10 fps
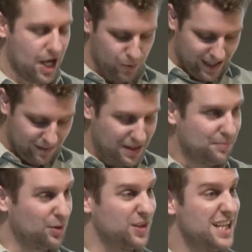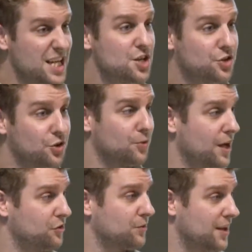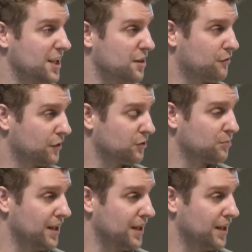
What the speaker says: How do we get people into the restaurant in the first